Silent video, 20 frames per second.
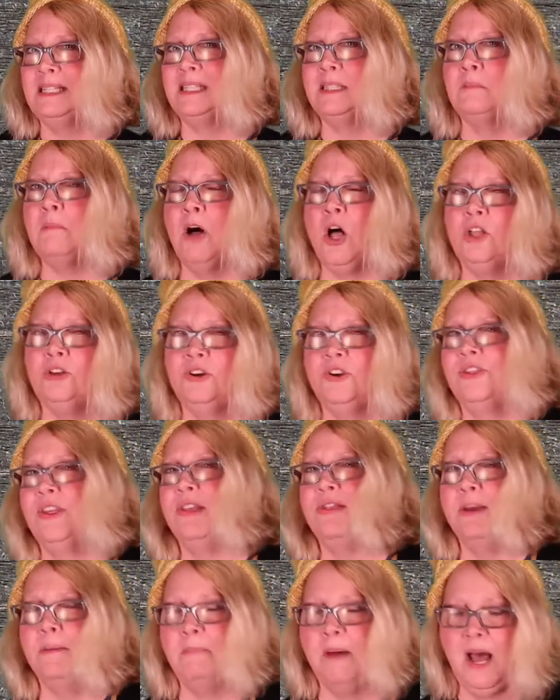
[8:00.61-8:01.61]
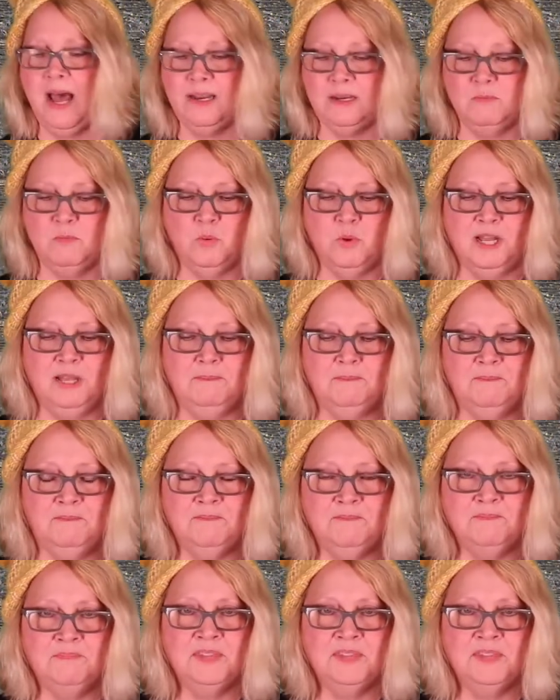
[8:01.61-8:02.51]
smaller than the bottom one.